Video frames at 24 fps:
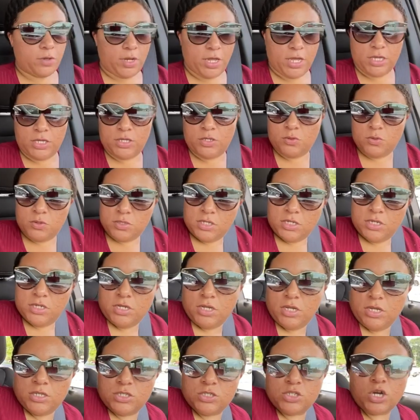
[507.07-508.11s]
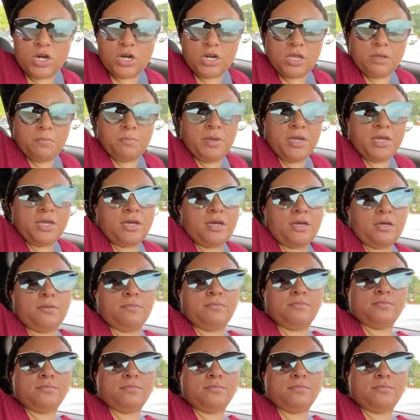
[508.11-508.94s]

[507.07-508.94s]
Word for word: like using Target pickup.